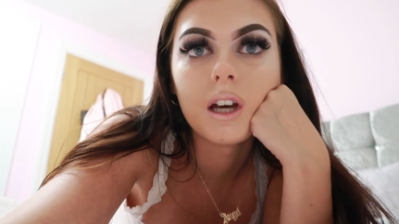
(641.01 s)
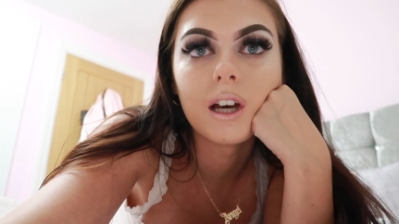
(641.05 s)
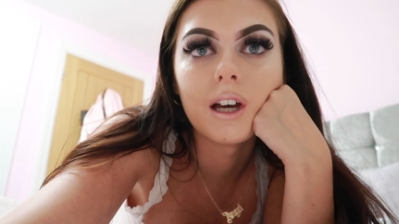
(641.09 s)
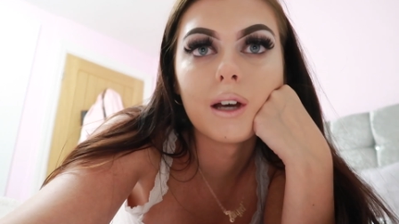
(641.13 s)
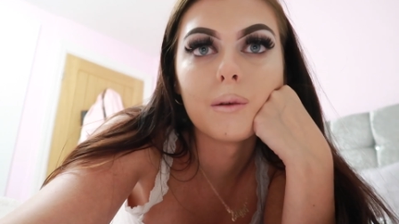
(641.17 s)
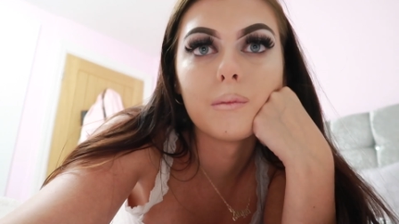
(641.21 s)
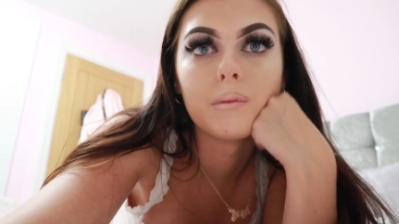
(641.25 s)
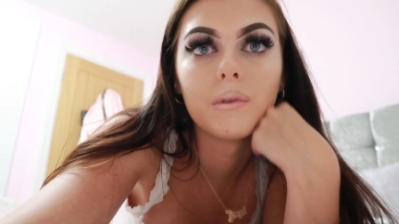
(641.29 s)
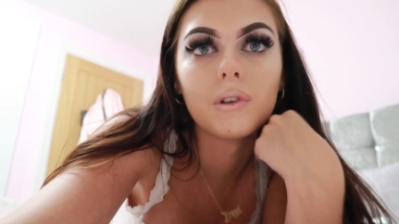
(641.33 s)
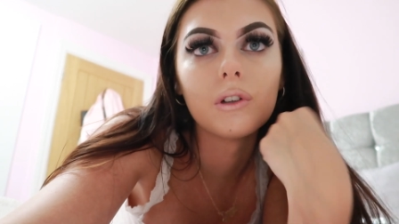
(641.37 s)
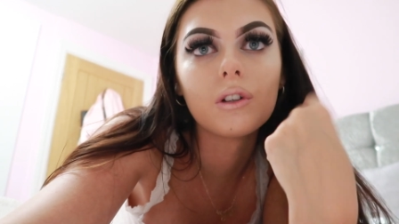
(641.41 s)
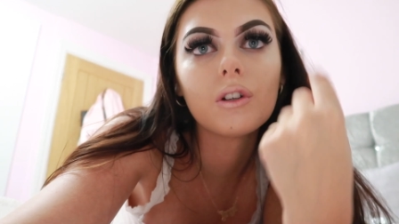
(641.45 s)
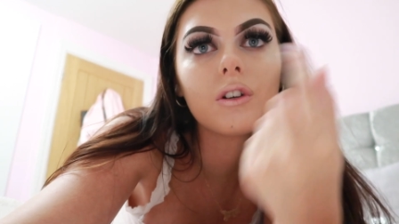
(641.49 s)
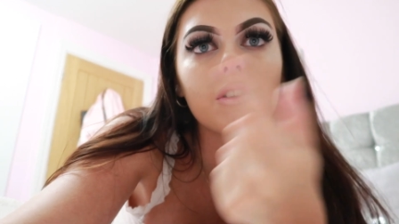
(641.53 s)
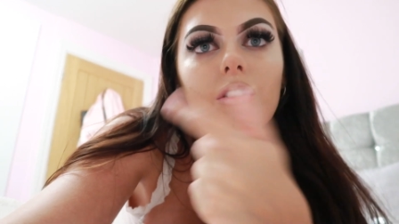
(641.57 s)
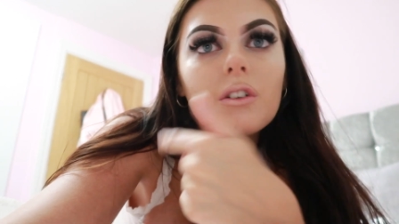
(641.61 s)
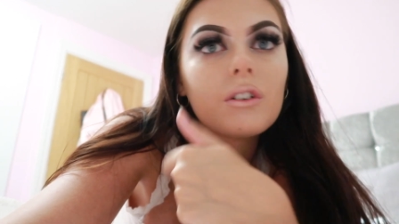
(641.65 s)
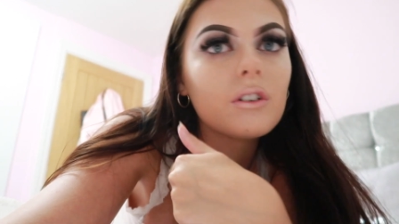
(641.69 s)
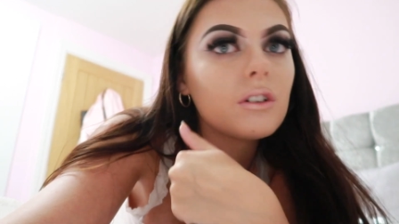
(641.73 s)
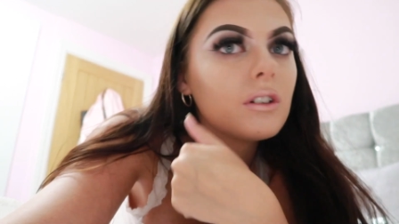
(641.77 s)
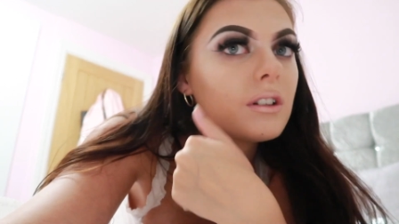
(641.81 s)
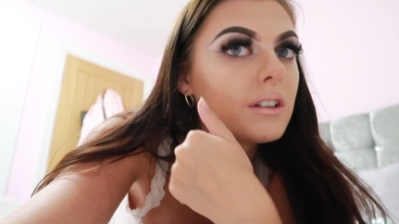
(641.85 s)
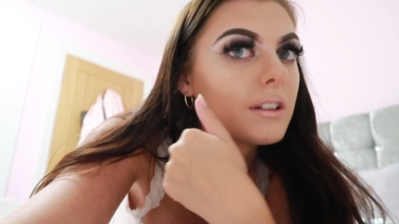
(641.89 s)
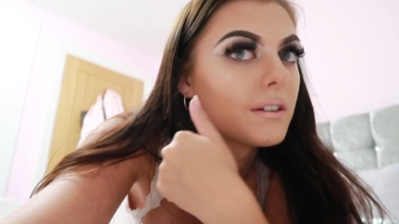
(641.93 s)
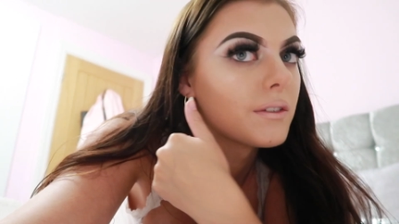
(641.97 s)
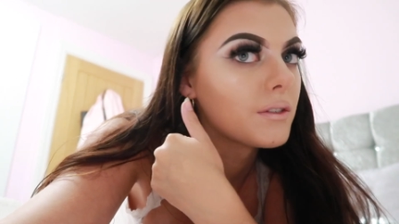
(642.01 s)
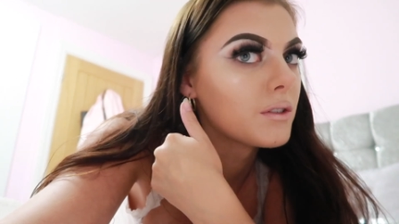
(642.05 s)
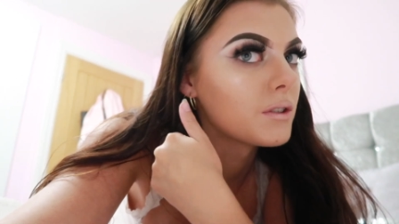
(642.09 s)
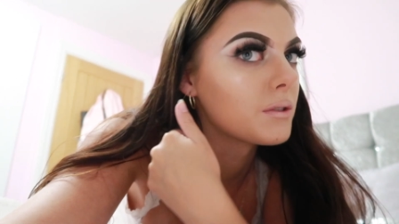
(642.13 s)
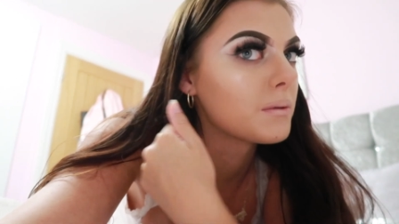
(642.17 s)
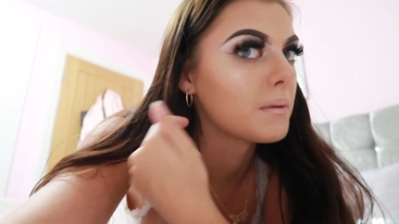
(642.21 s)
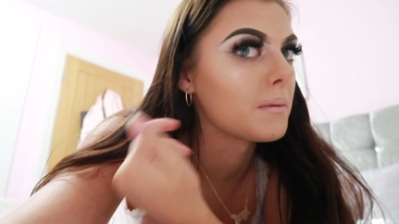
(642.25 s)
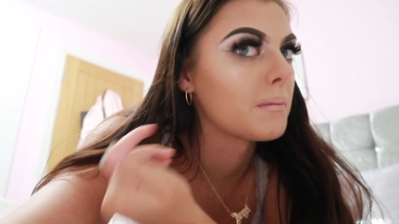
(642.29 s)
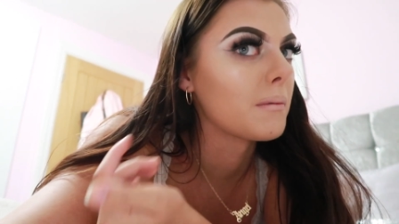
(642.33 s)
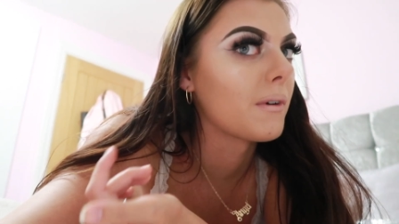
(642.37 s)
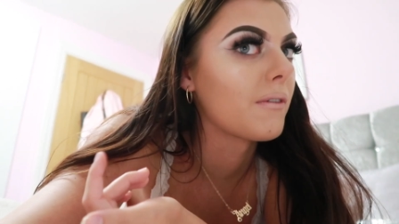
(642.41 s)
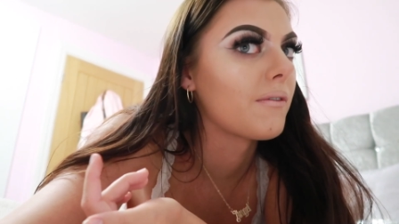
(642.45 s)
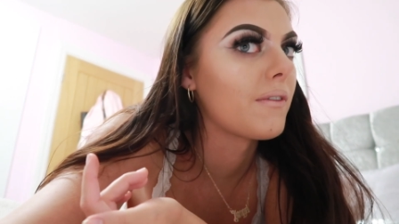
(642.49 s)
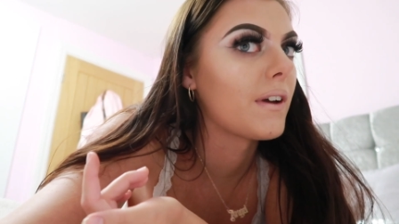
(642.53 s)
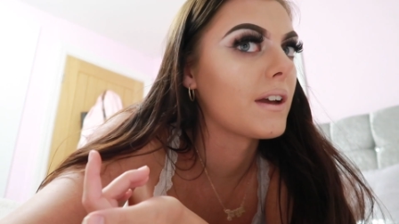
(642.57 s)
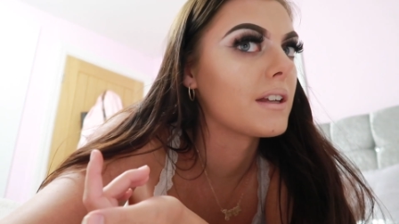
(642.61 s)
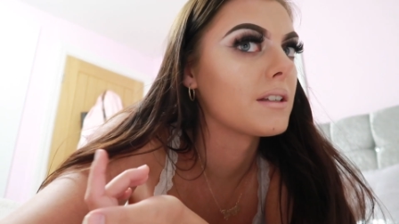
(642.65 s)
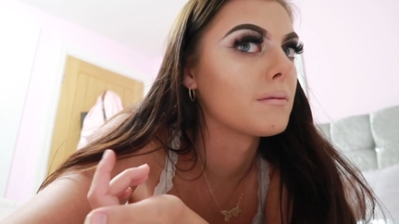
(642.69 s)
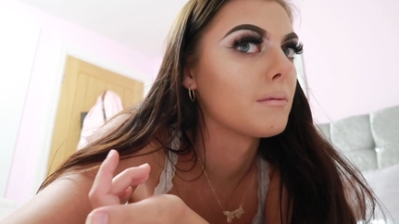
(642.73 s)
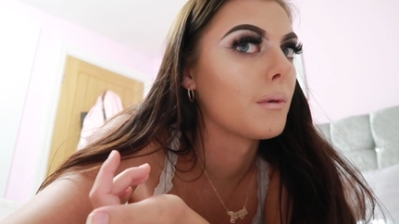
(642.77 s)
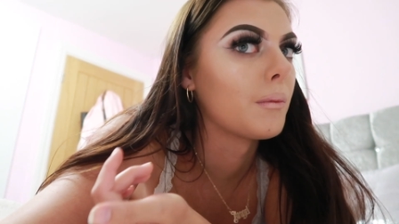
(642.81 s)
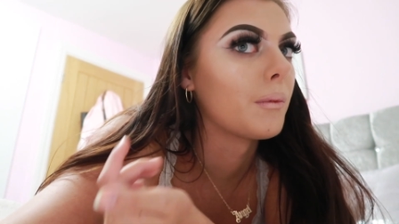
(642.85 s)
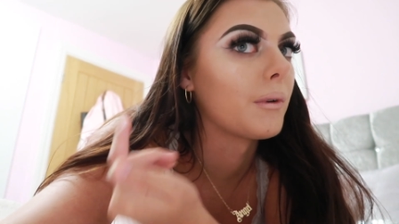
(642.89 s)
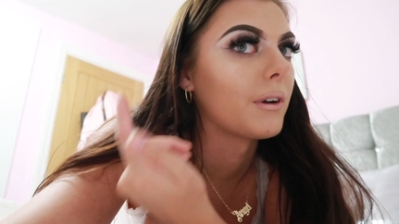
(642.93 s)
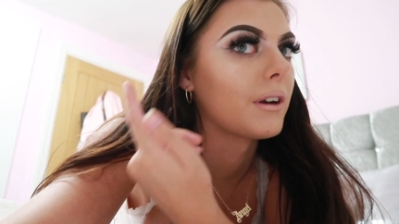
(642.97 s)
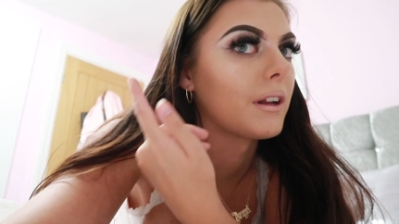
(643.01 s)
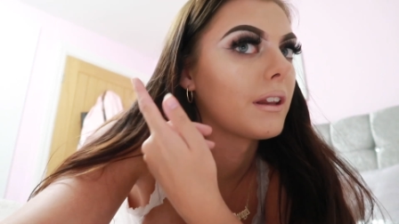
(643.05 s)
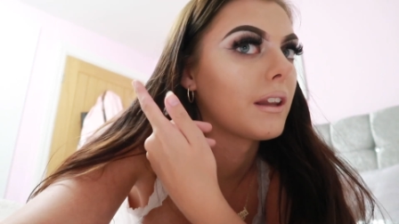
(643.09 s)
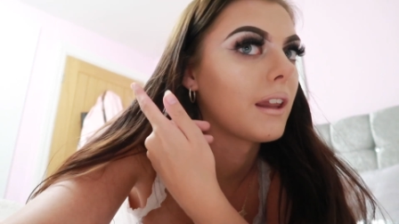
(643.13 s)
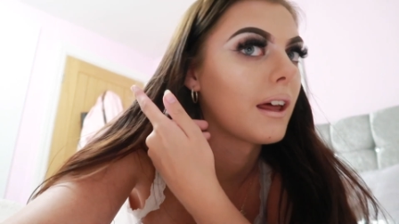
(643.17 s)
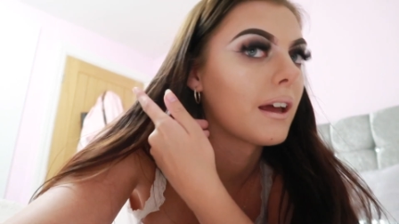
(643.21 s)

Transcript: Look at the colour difference between my face and my body.